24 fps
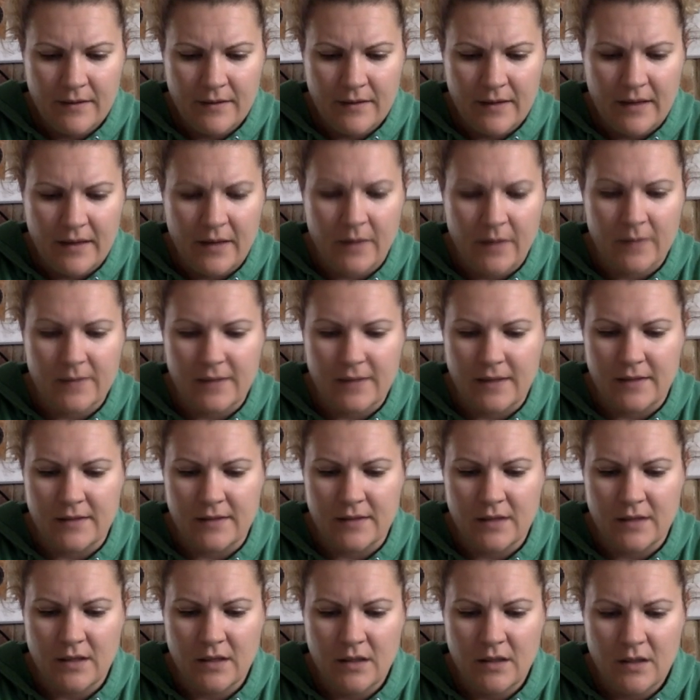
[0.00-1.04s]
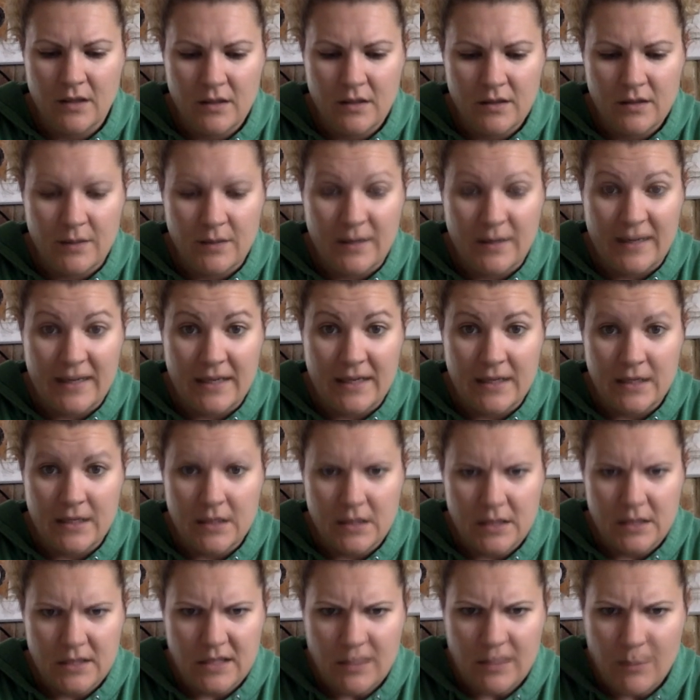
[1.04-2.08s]
Hale says to Betty,
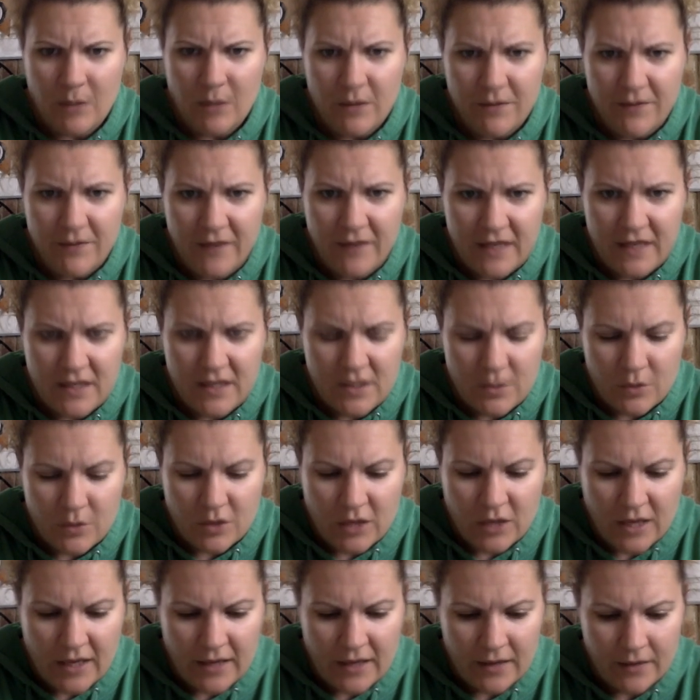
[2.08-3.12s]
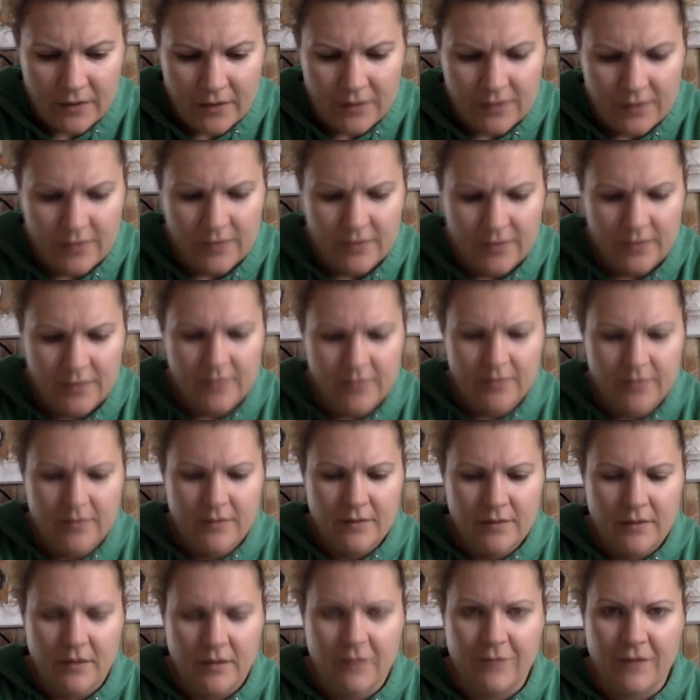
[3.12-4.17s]
does someone afflict you, child?
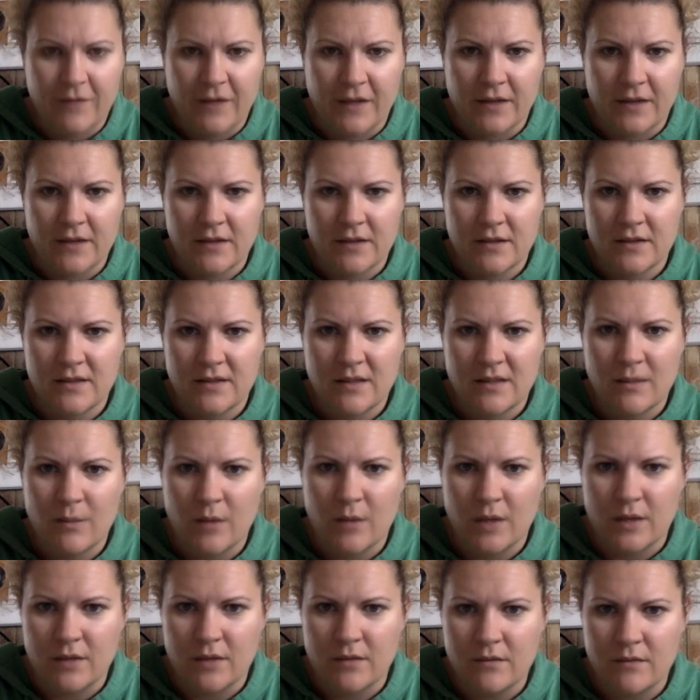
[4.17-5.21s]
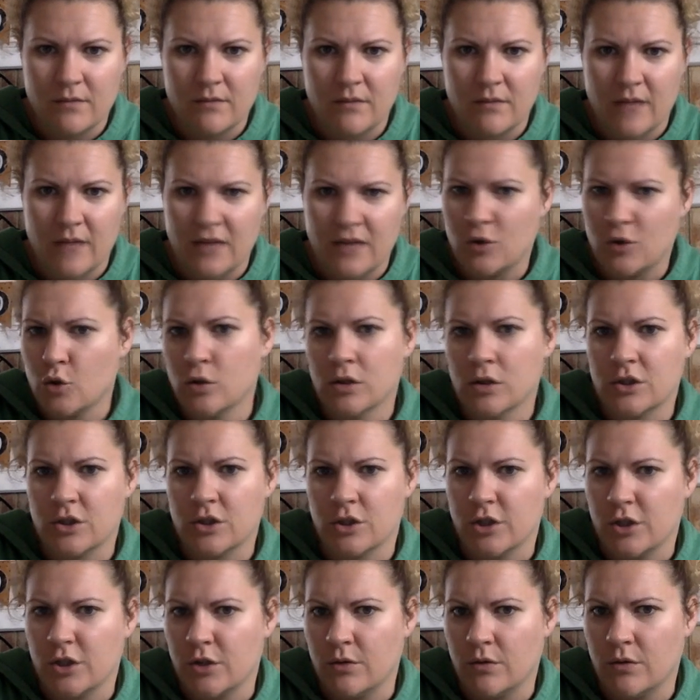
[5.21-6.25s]
Afflict, does someone, like, torture
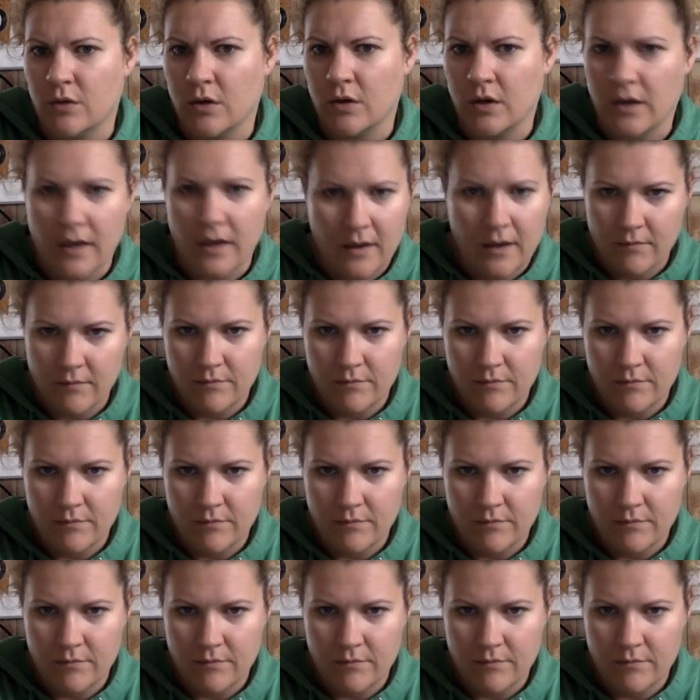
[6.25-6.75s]
you or,